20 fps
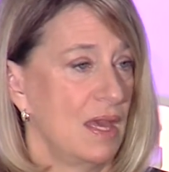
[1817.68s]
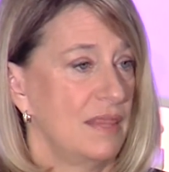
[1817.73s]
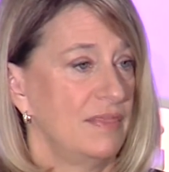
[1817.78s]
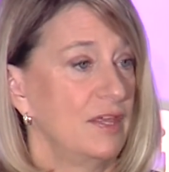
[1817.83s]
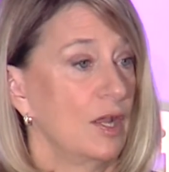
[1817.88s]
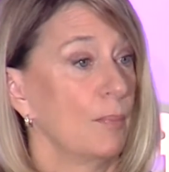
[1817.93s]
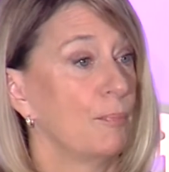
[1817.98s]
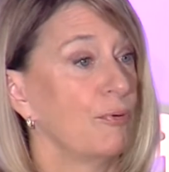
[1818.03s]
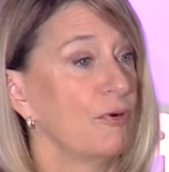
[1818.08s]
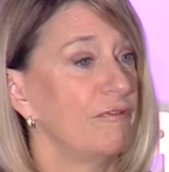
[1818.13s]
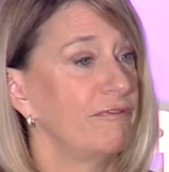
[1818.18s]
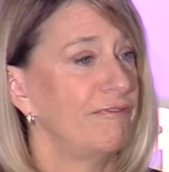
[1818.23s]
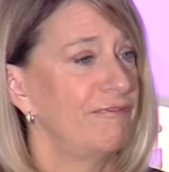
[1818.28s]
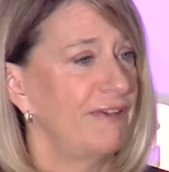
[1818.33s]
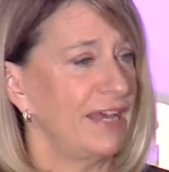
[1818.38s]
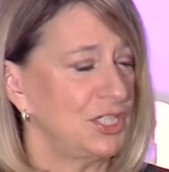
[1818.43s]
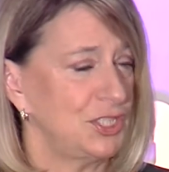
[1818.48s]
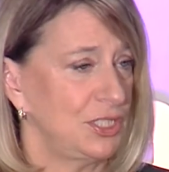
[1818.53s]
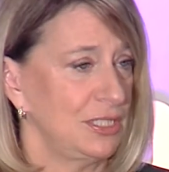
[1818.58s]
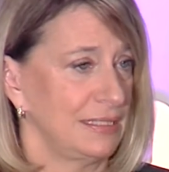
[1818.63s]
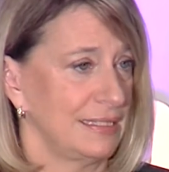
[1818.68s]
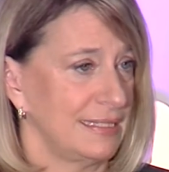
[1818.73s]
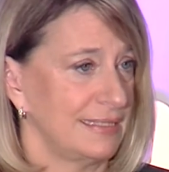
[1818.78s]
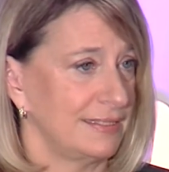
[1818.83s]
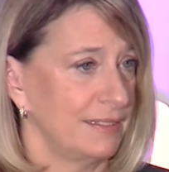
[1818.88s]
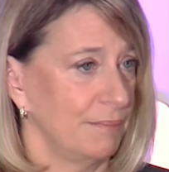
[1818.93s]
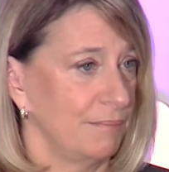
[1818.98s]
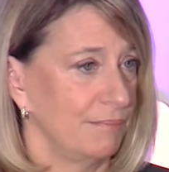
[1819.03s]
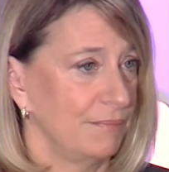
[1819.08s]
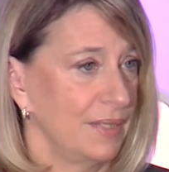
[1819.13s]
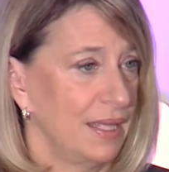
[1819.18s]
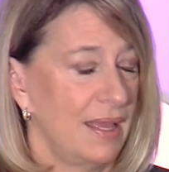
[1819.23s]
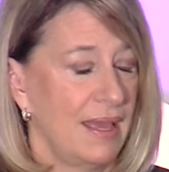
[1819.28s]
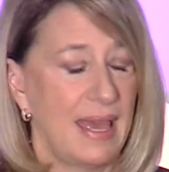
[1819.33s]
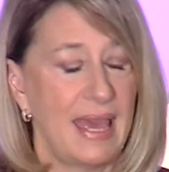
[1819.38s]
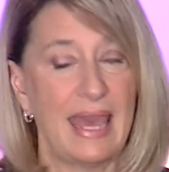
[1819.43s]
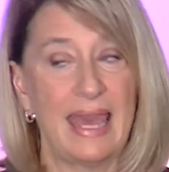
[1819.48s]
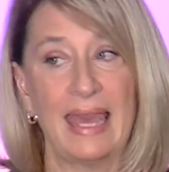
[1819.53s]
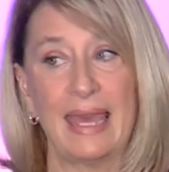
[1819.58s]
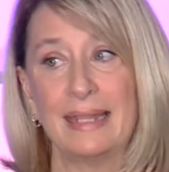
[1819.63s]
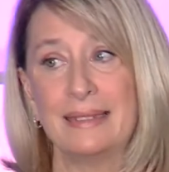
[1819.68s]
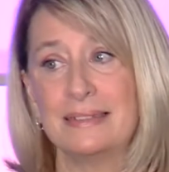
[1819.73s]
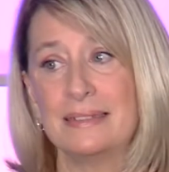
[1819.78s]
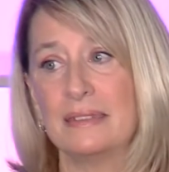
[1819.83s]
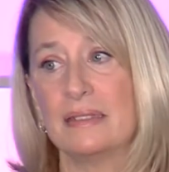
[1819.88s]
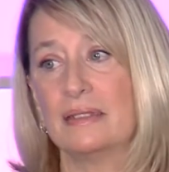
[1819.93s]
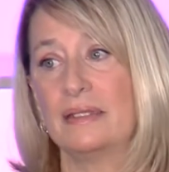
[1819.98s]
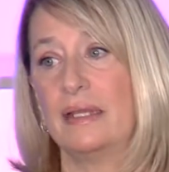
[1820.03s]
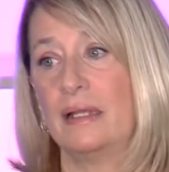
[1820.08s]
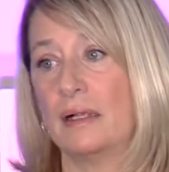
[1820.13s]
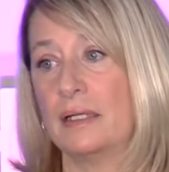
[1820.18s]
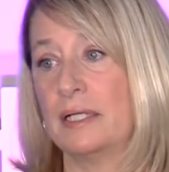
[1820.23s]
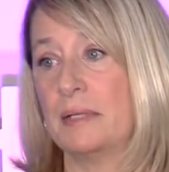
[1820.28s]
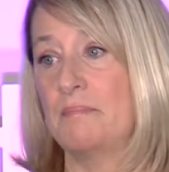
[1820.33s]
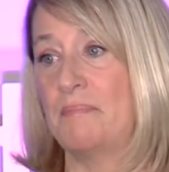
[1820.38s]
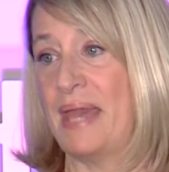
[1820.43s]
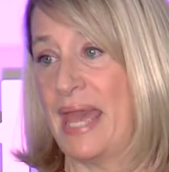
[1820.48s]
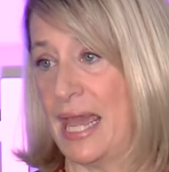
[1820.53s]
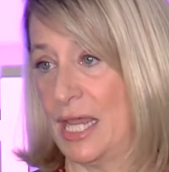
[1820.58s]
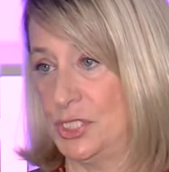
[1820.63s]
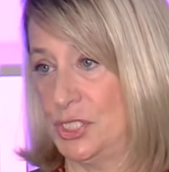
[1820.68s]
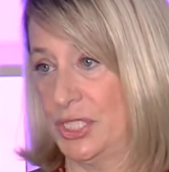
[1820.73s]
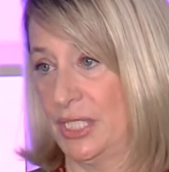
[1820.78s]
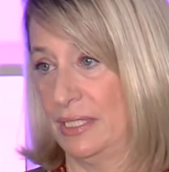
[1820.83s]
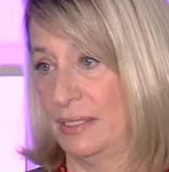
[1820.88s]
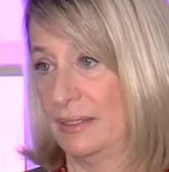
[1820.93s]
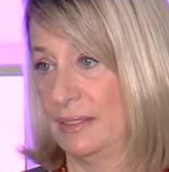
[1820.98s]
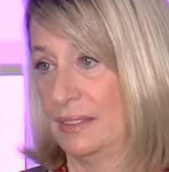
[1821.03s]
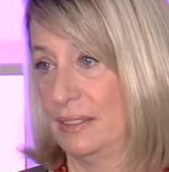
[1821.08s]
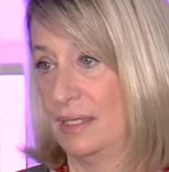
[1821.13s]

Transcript: their professionalism, and their compassion